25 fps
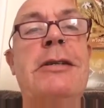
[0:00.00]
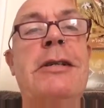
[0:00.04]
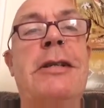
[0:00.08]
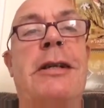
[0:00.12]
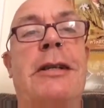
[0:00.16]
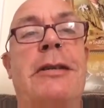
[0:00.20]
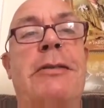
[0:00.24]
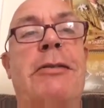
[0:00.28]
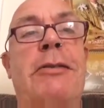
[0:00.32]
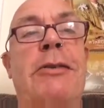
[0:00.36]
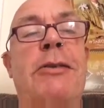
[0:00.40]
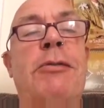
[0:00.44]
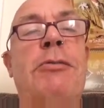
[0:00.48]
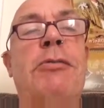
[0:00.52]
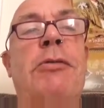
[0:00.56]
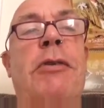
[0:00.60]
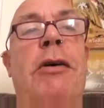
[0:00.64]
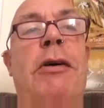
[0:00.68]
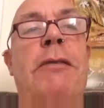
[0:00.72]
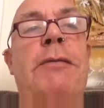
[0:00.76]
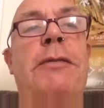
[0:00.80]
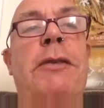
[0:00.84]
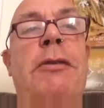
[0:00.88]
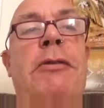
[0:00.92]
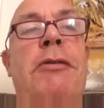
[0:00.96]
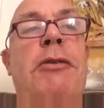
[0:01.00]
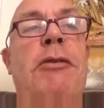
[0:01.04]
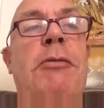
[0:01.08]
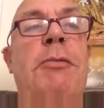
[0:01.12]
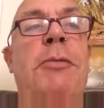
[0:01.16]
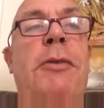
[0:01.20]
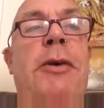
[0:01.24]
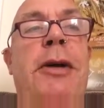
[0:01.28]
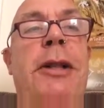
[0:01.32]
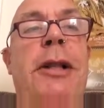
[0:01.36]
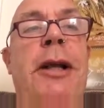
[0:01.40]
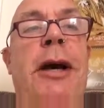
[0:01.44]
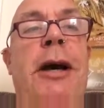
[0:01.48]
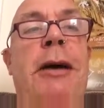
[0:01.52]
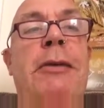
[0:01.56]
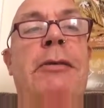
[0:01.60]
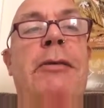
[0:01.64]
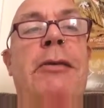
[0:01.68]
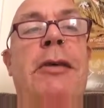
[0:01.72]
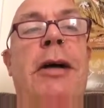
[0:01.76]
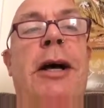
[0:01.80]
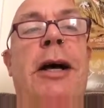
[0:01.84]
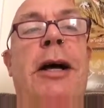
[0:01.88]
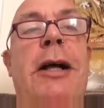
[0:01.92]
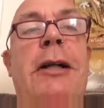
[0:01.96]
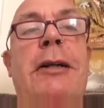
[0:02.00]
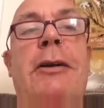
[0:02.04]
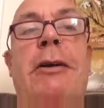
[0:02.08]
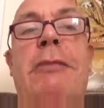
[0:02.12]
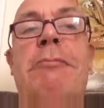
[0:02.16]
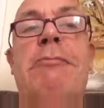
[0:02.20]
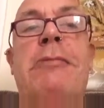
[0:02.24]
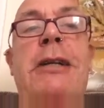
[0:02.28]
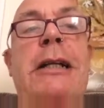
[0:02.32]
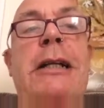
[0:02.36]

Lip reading: This is all off the top of my nut, and